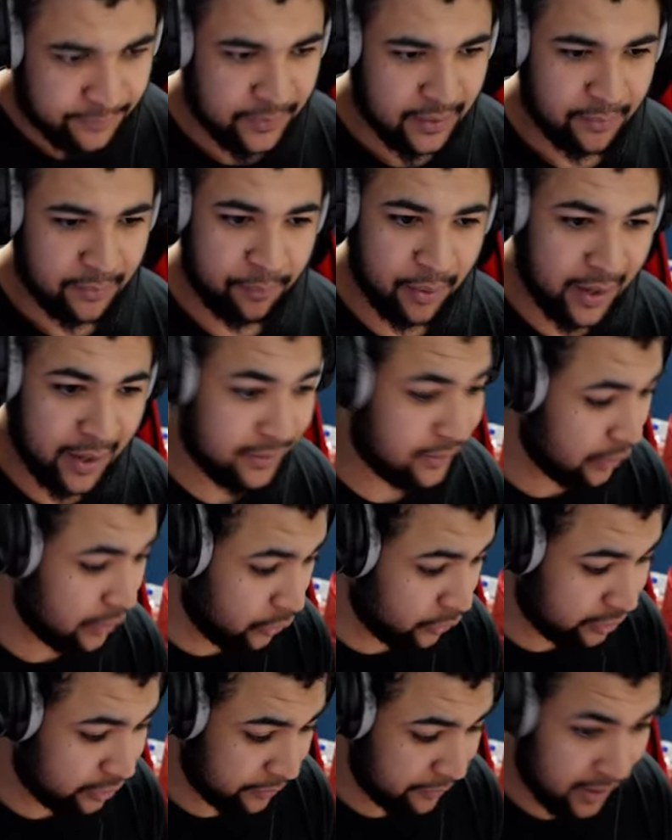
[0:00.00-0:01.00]
but it's an
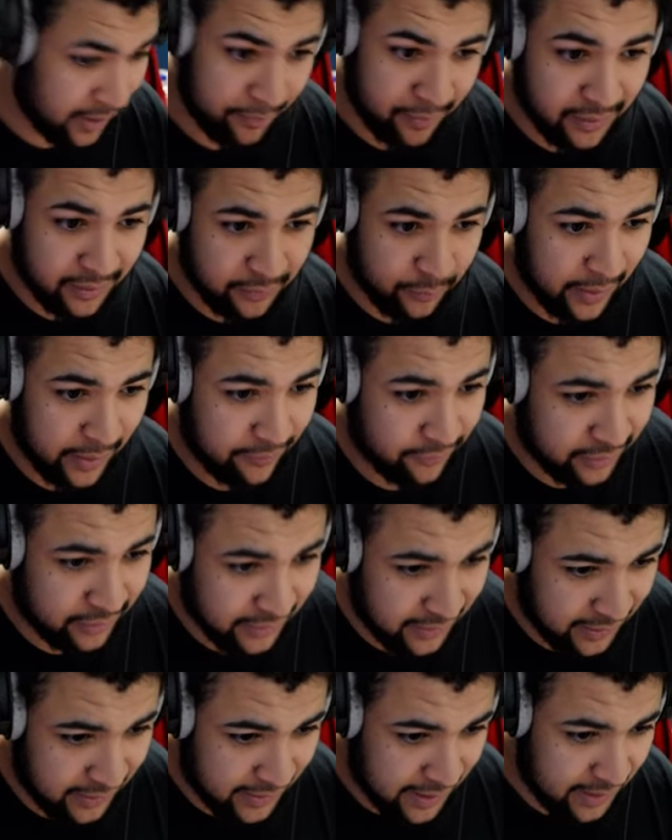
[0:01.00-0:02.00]
awesome image. We haven't seen
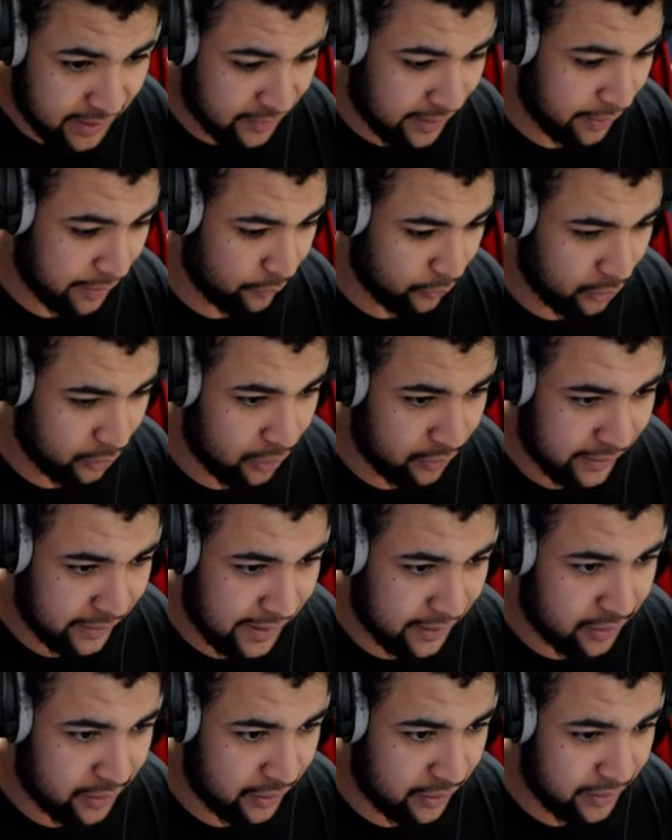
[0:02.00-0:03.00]
it yet, and we'll lock
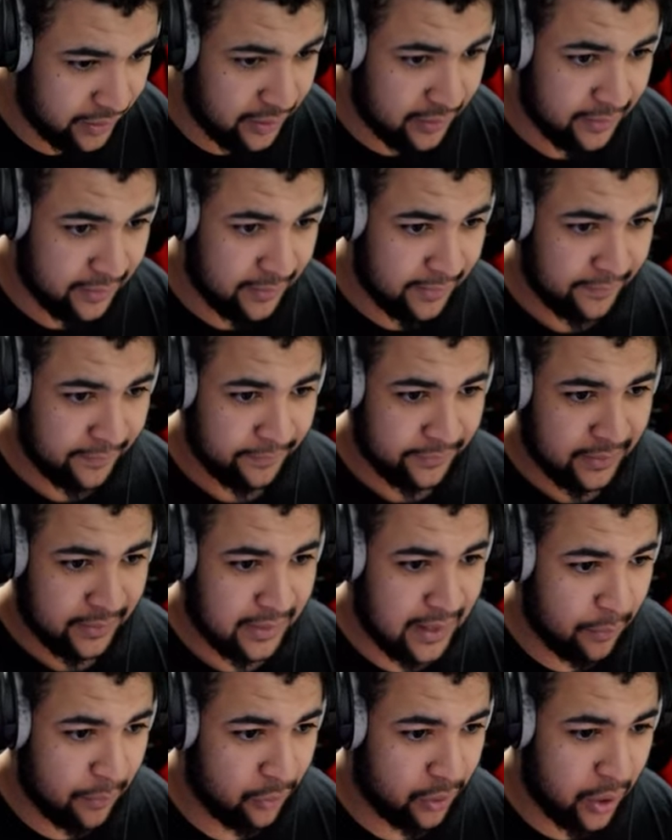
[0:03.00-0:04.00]
that card.
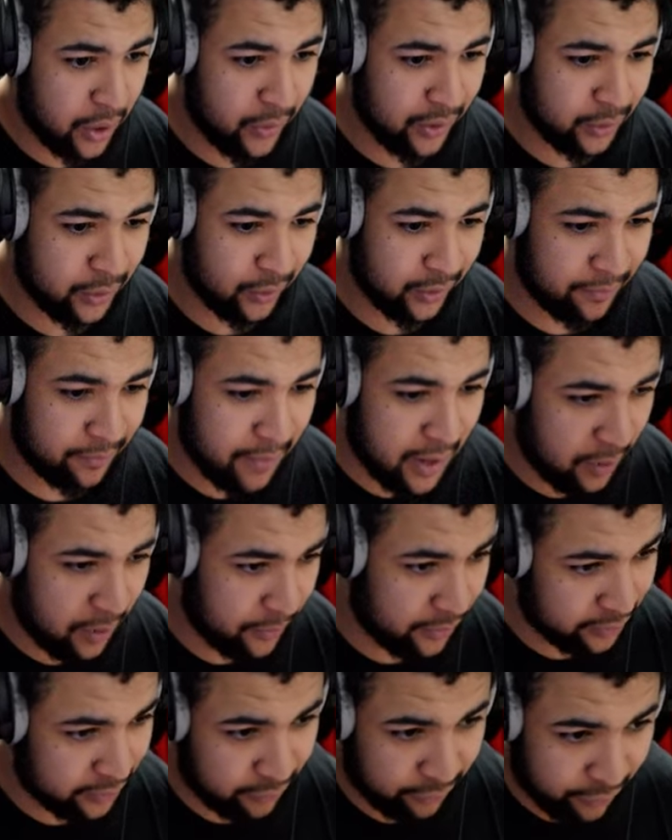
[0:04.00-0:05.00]
Then we'll go into his
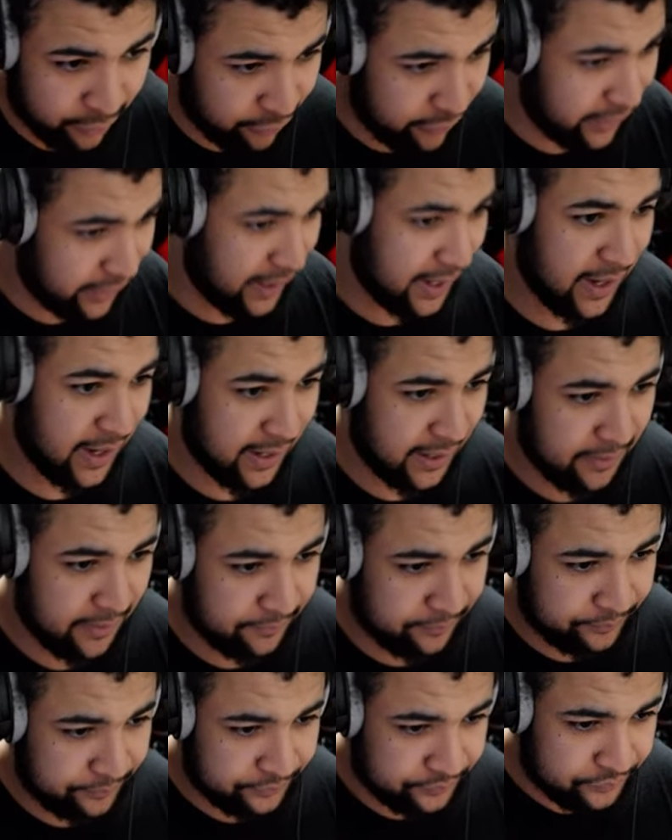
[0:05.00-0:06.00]
mailbox, which is already here.
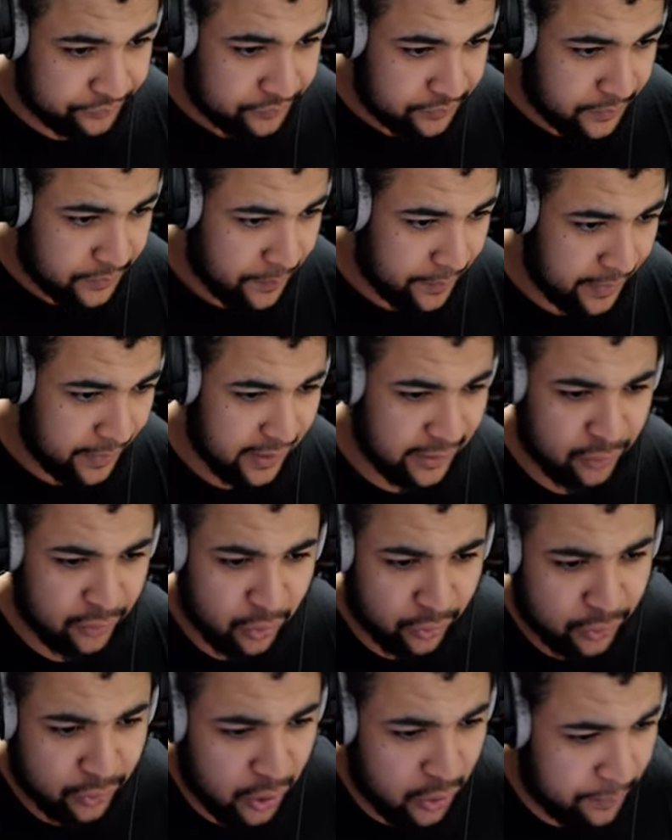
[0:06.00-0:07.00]
He's
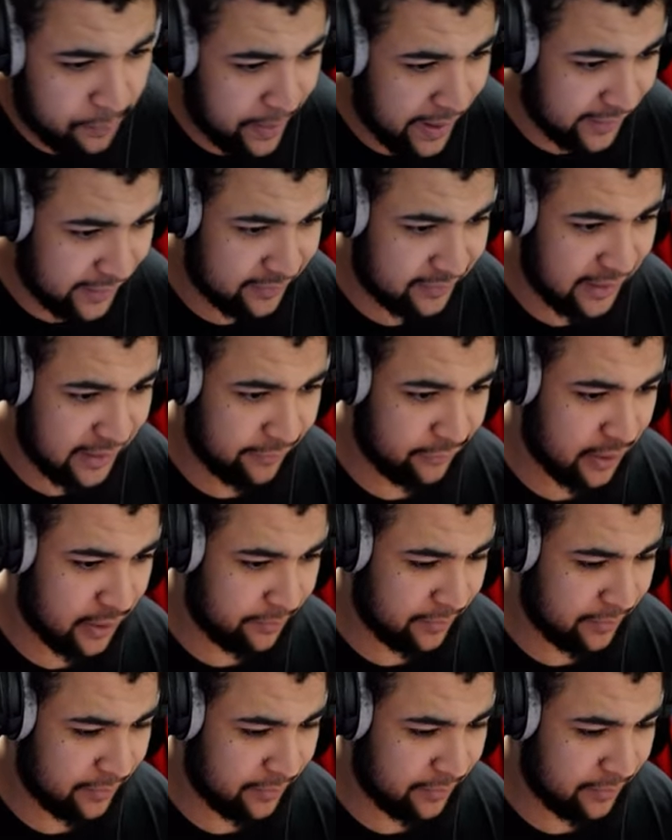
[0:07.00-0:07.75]
got two packs saved up